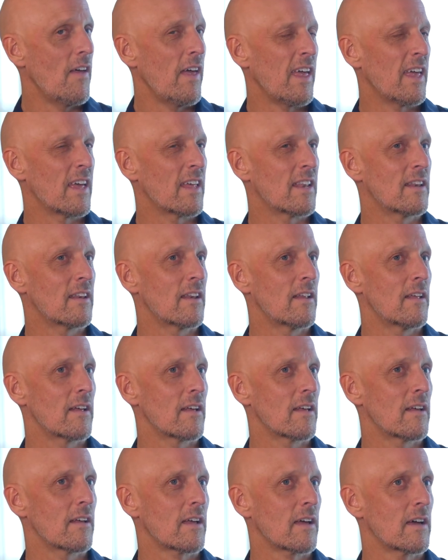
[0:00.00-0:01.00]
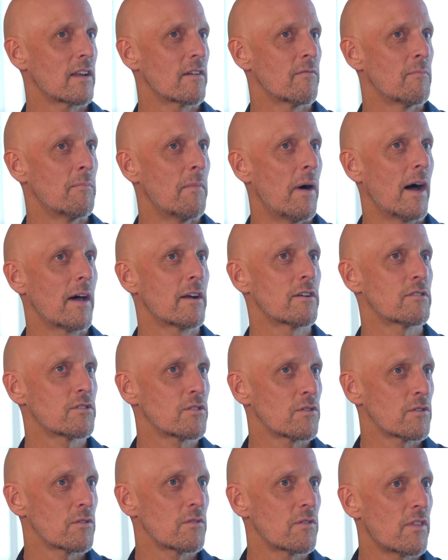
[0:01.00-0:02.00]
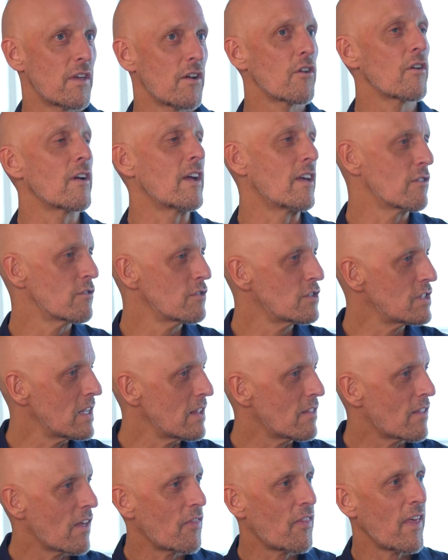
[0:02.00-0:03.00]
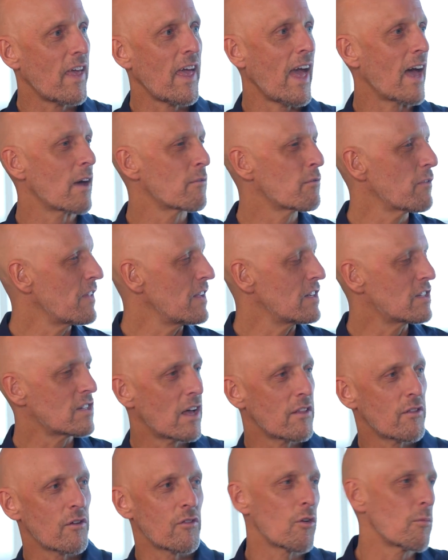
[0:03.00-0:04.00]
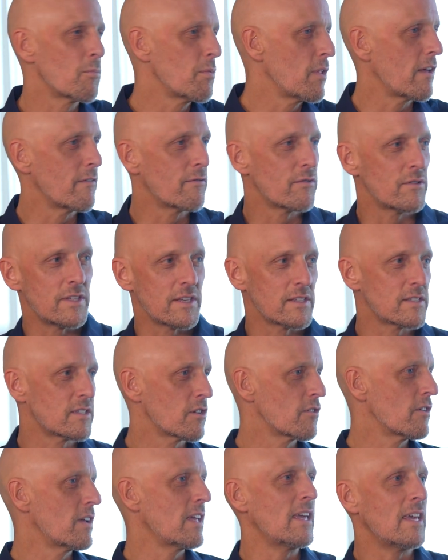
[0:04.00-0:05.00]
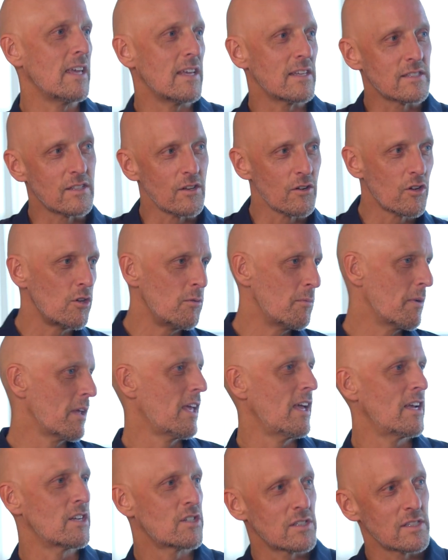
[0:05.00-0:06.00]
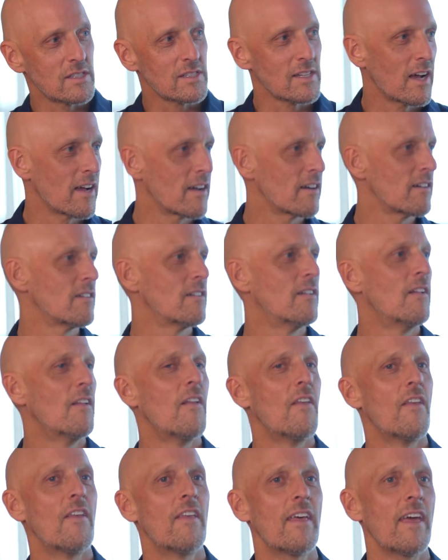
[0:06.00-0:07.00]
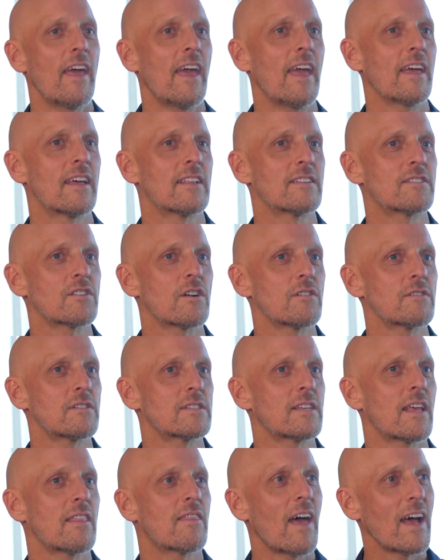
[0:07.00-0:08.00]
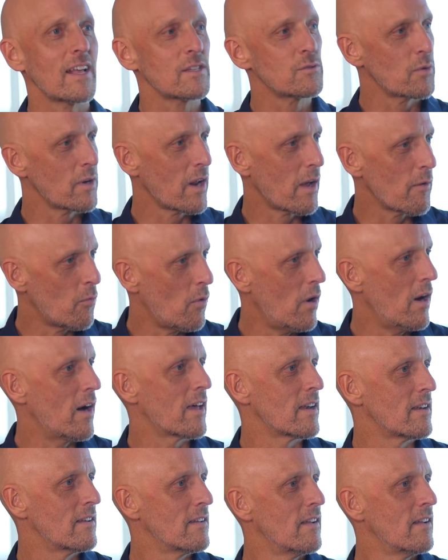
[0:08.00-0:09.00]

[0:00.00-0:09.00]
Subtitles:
and kind of monitor their energy that they had with each other, their playfulness, their ease, their communication style, and start to say, that's what I want.